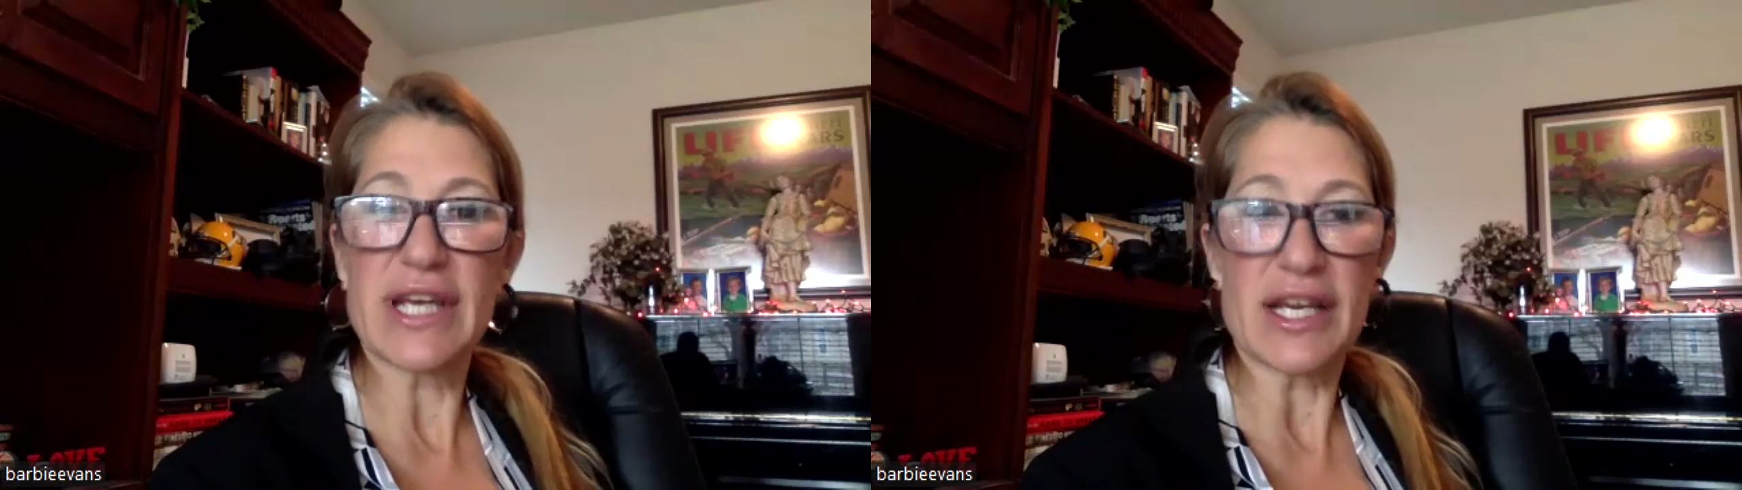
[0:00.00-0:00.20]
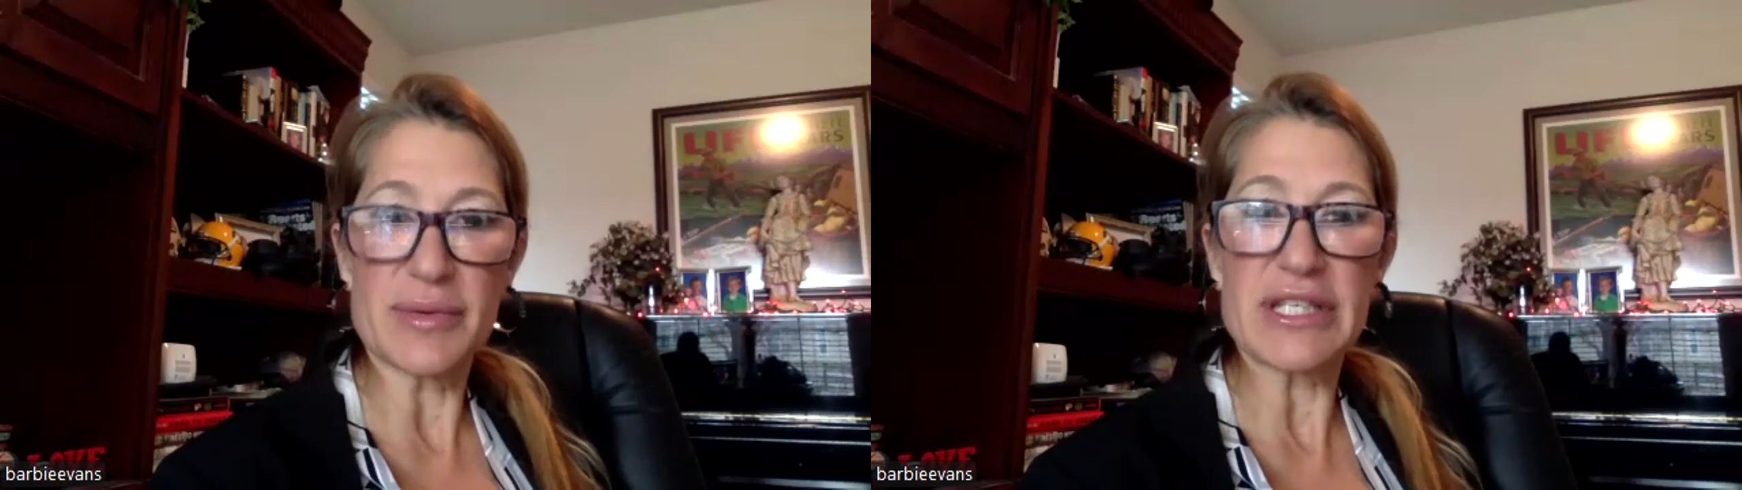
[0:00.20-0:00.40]

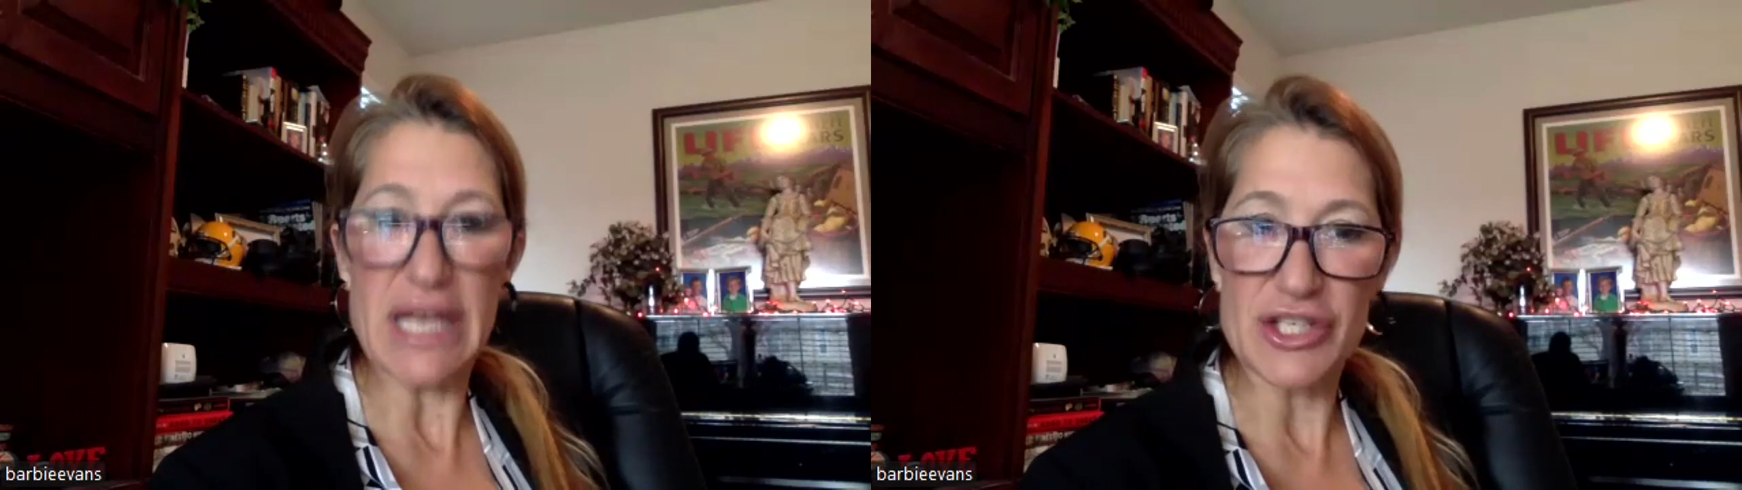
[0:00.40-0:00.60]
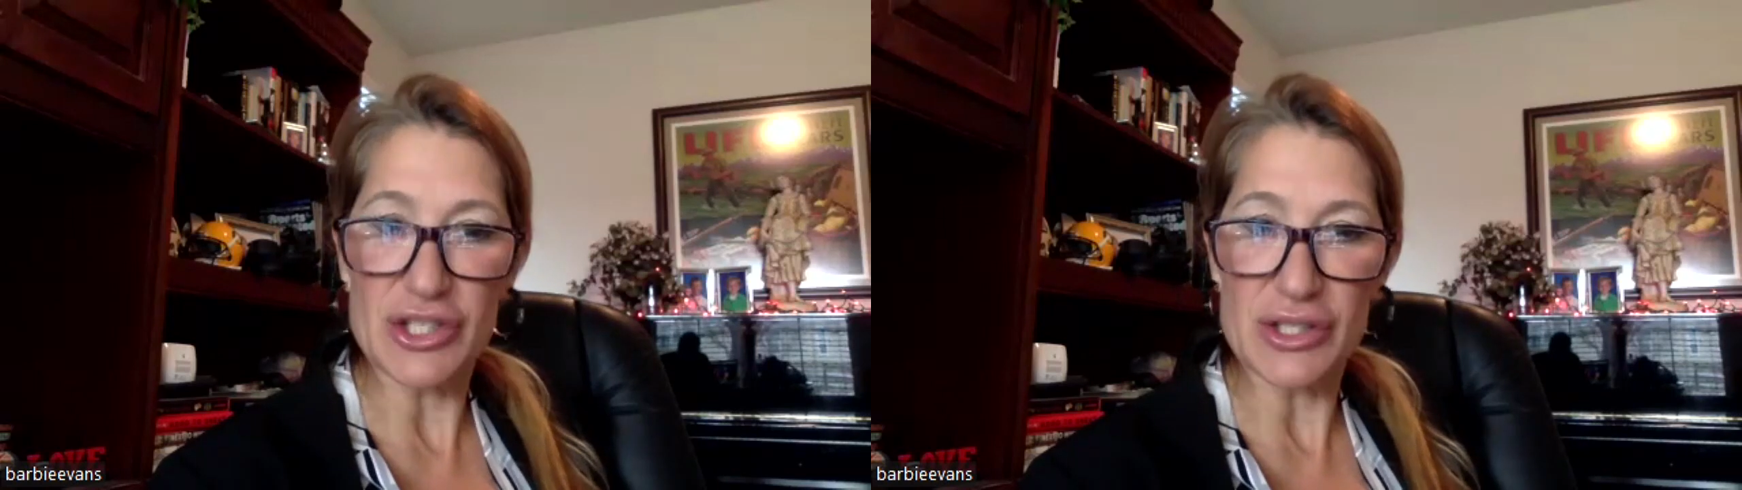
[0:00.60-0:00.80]

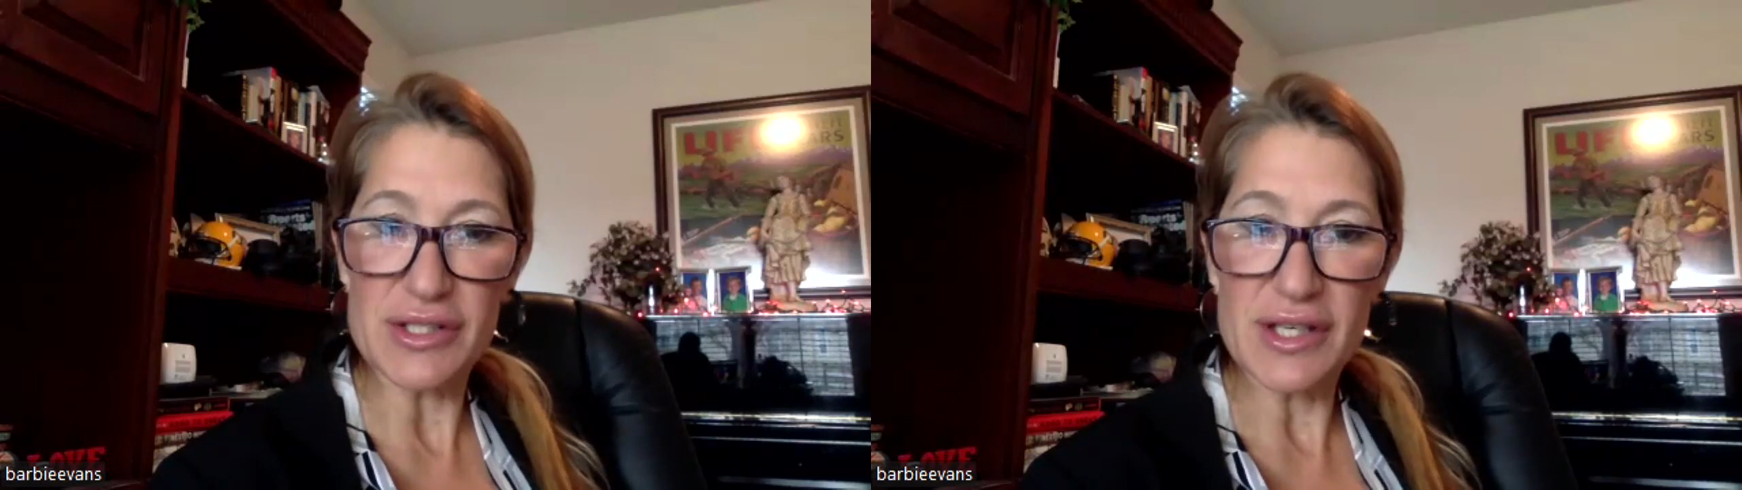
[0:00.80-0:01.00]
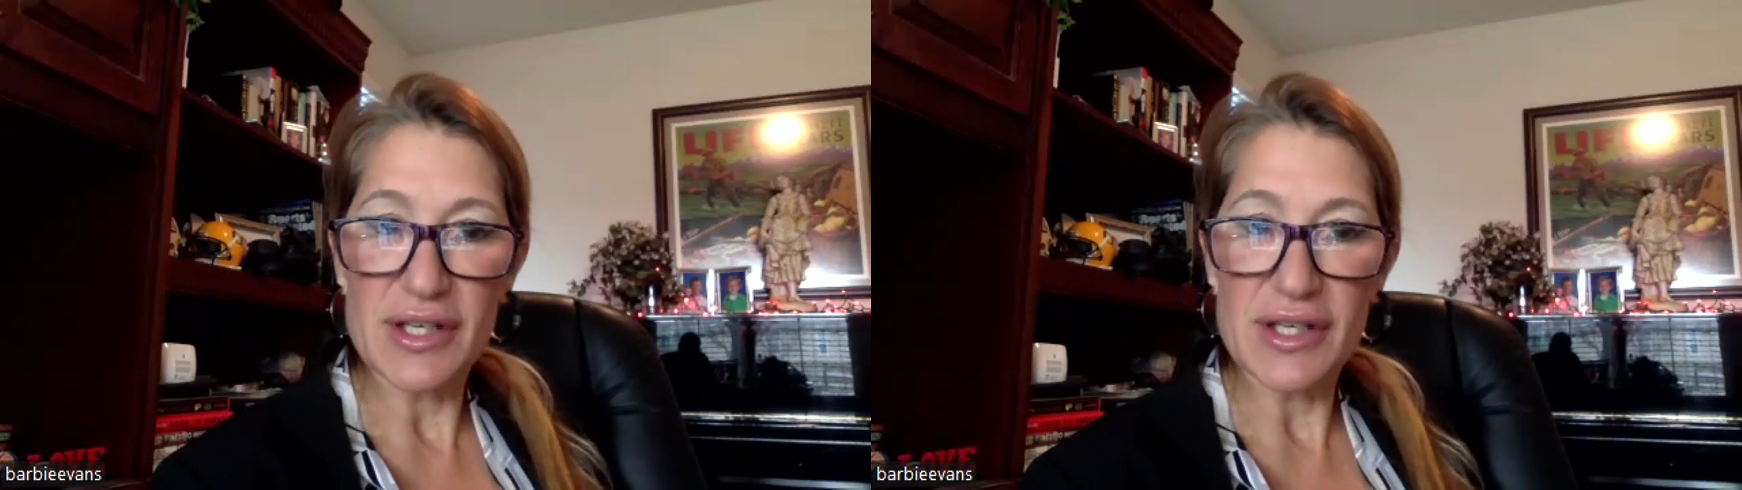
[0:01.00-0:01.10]
expectations,